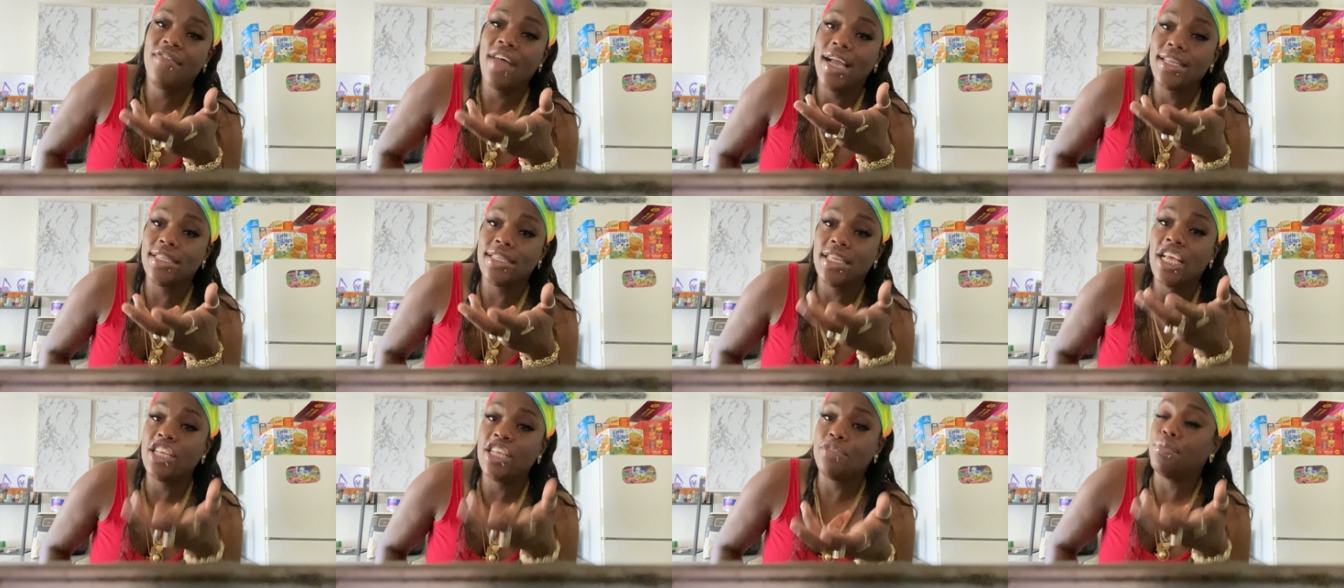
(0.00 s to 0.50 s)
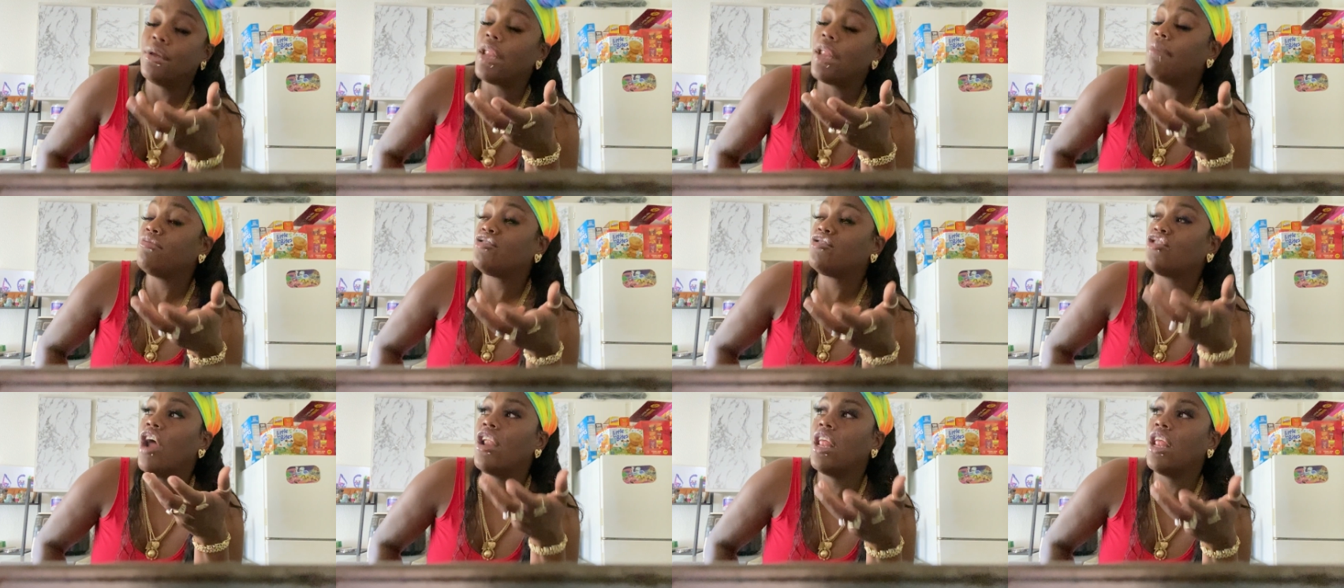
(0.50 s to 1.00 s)
like this, but
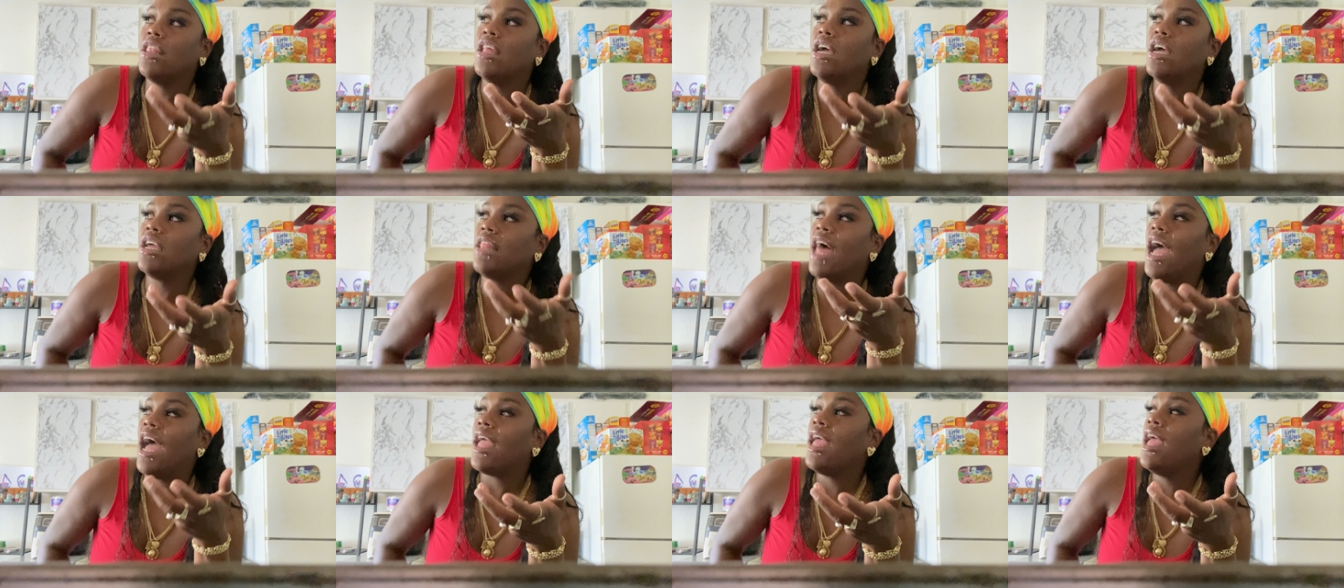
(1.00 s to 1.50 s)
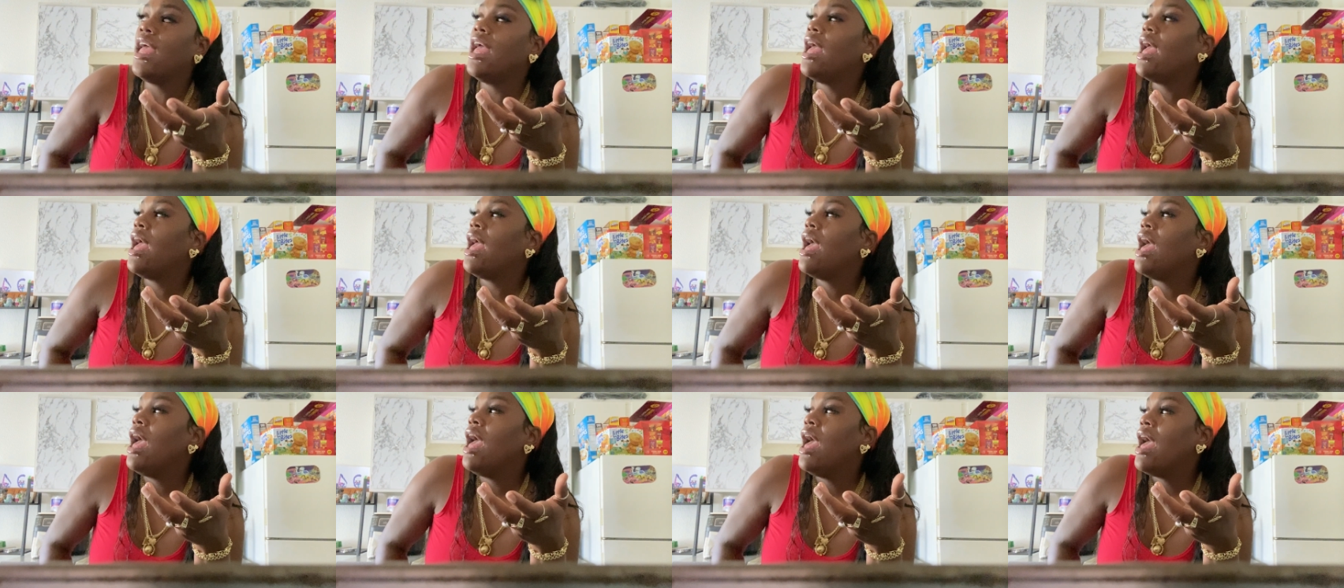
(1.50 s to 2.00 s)
I'm starting to look like,
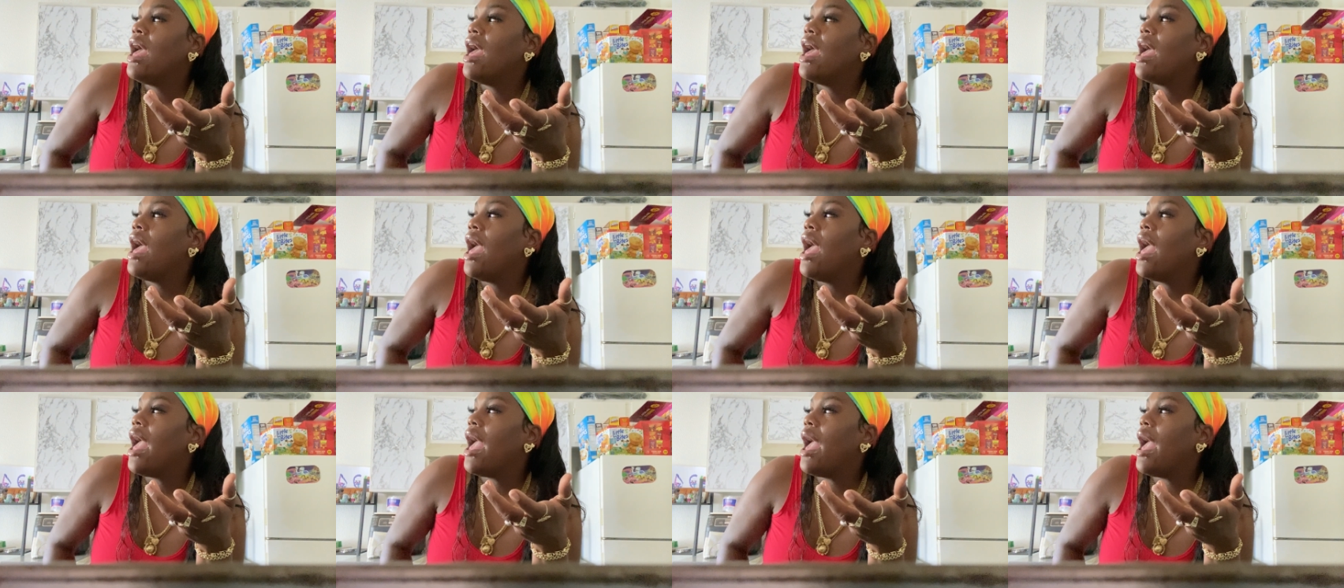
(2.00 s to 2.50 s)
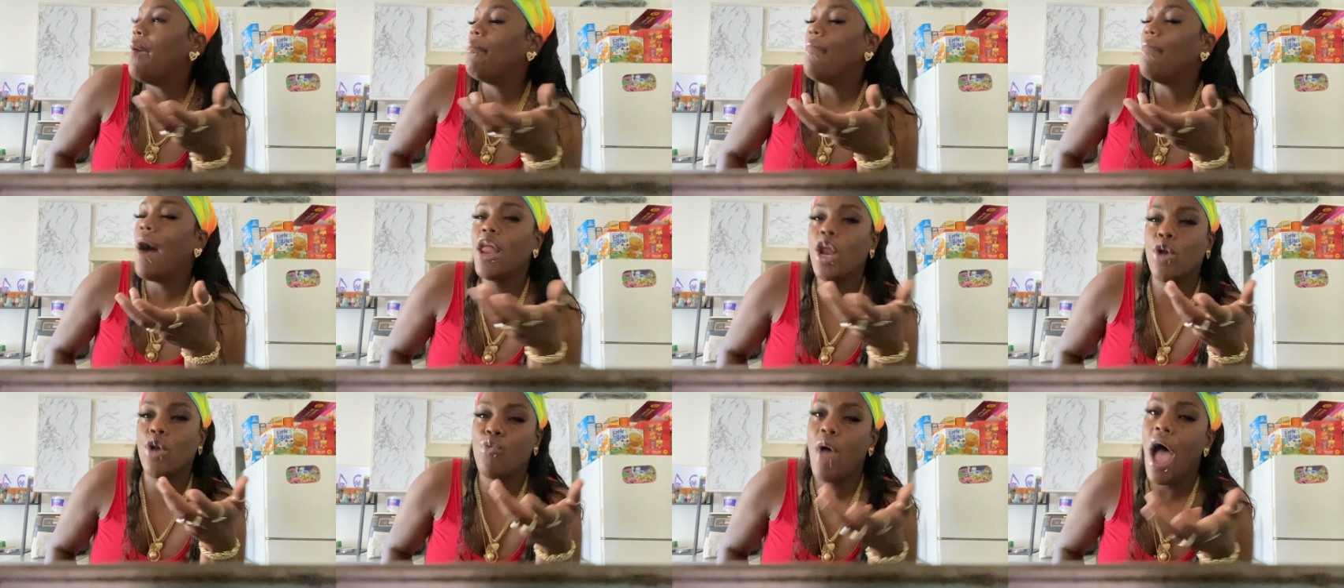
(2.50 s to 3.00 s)
am
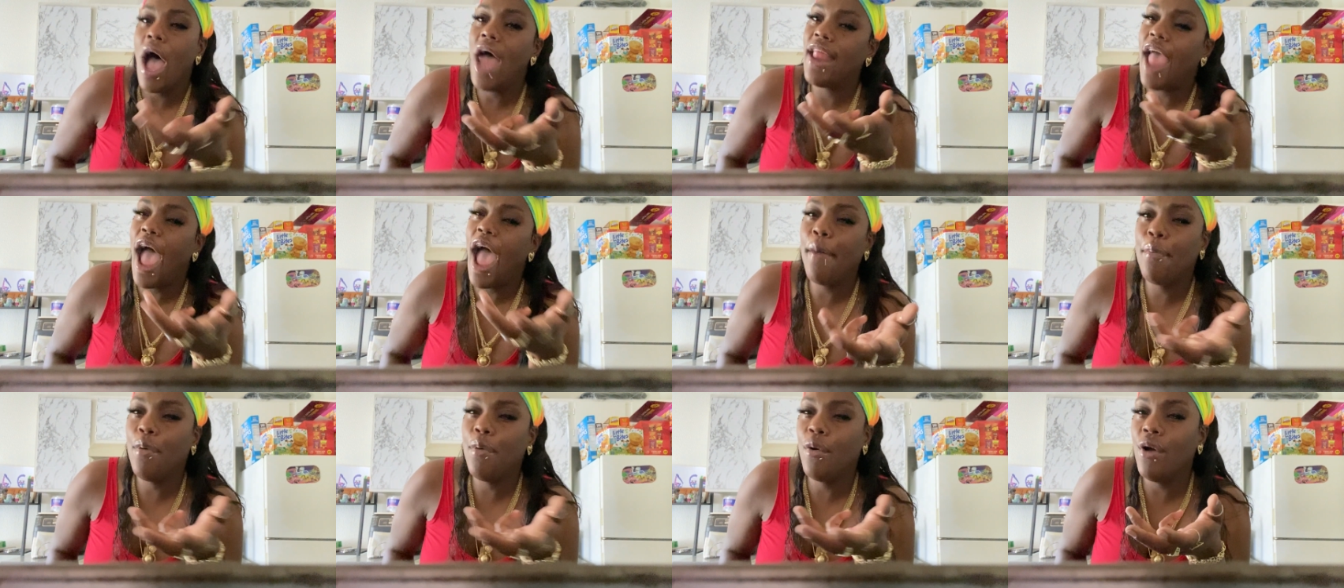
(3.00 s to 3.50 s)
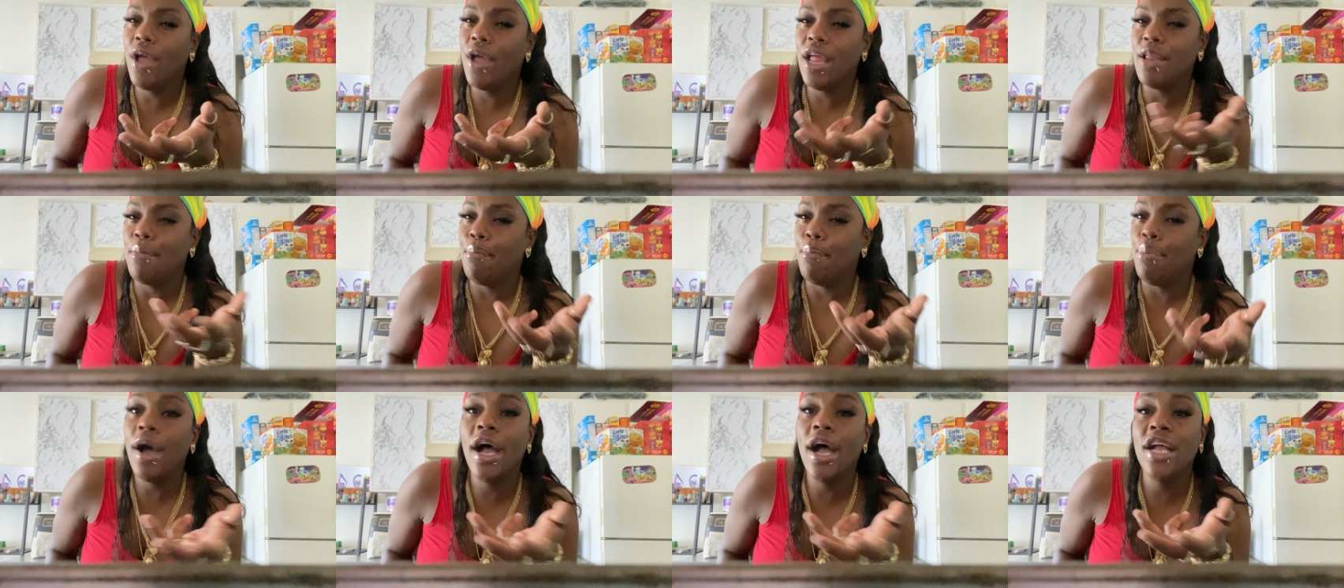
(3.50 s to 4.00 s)
I the rotten apple in the
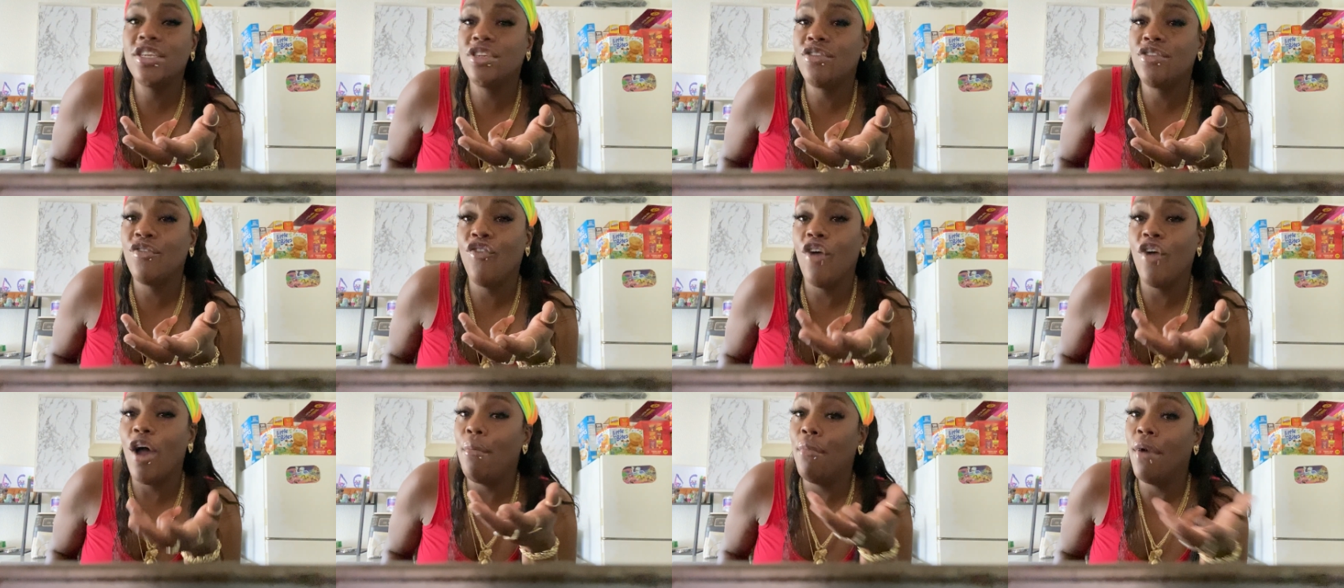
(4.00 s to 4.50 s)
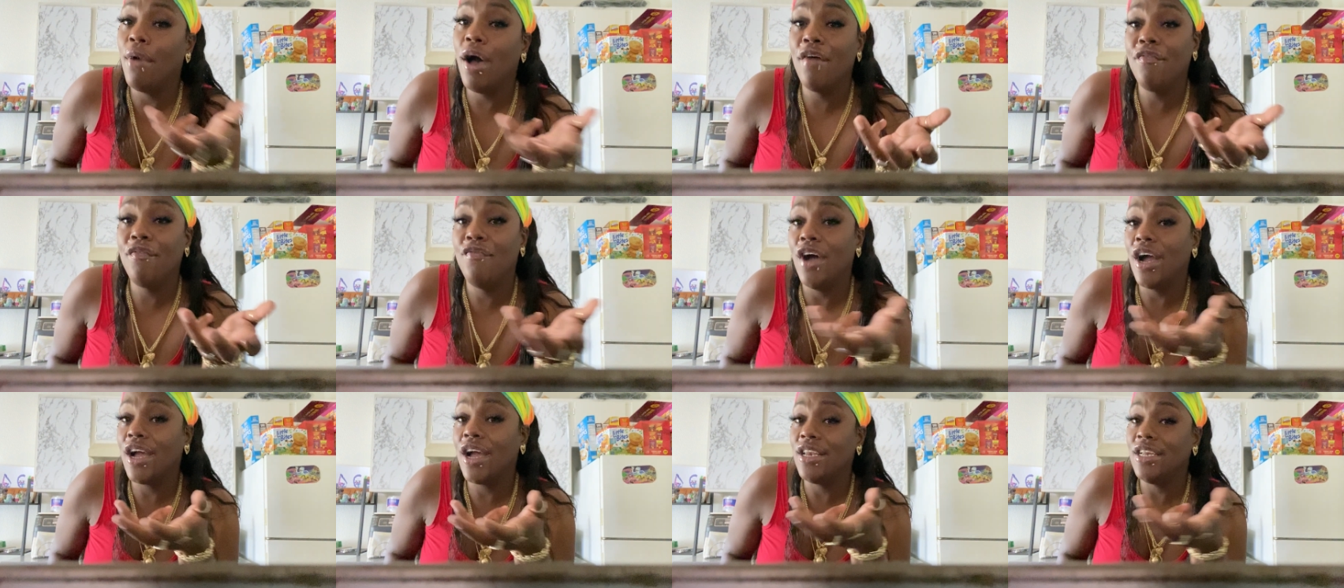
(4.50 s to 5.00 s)
bunch for a
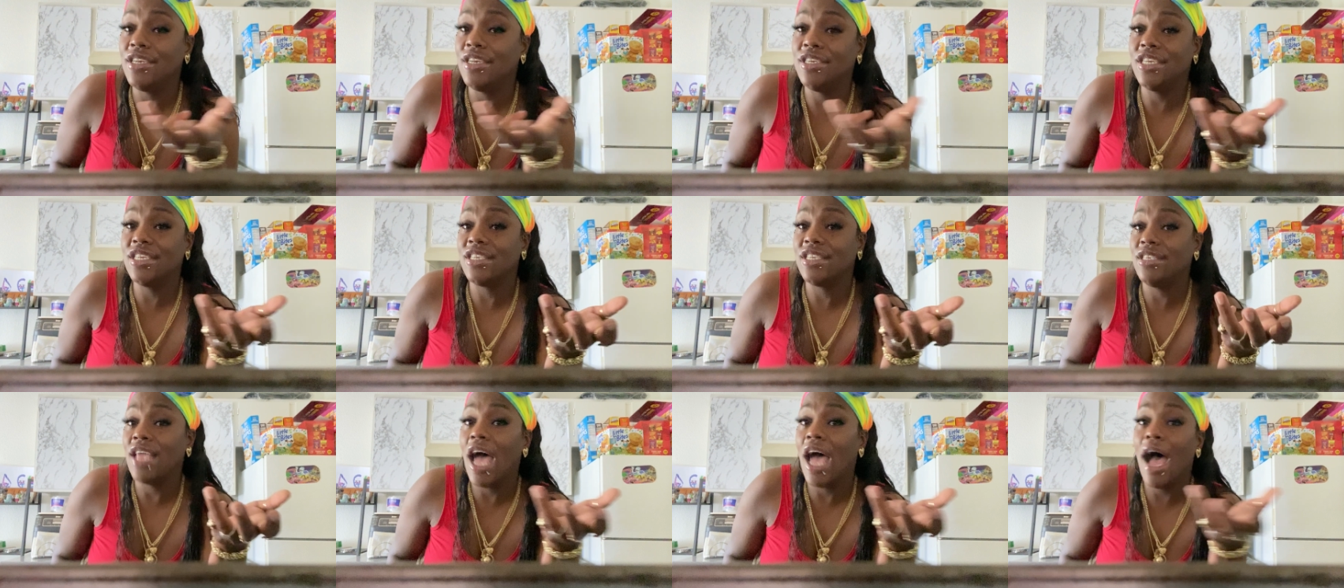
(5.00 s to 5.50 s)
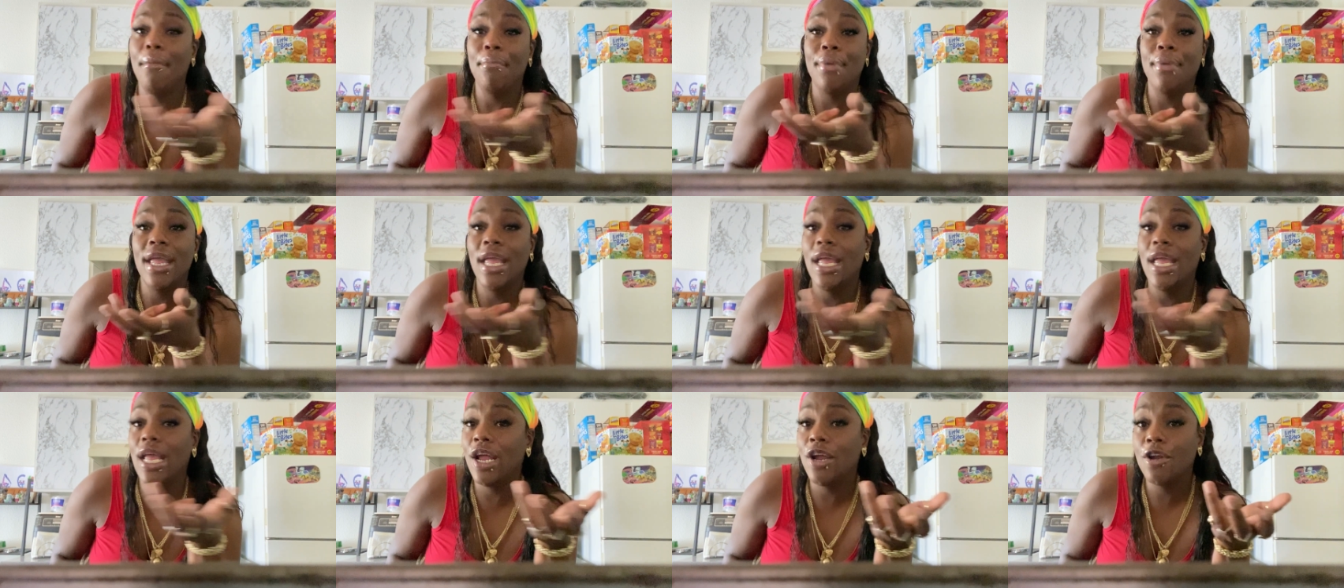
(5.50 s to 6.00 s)
motherfucker to just not
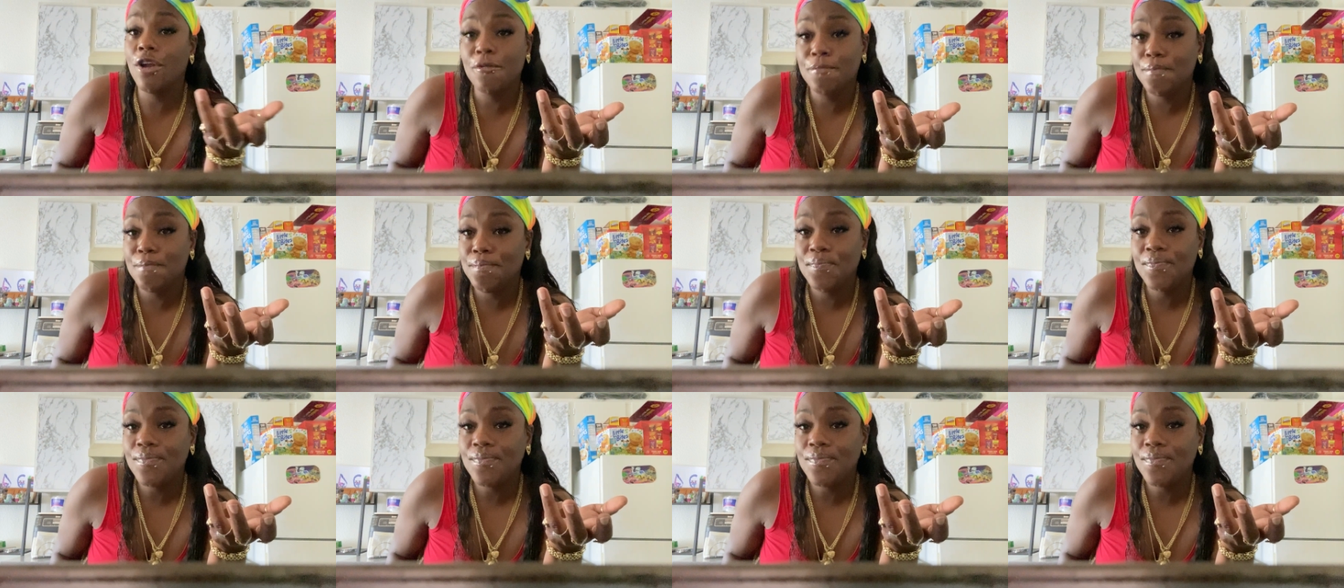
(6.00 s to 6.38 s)
be here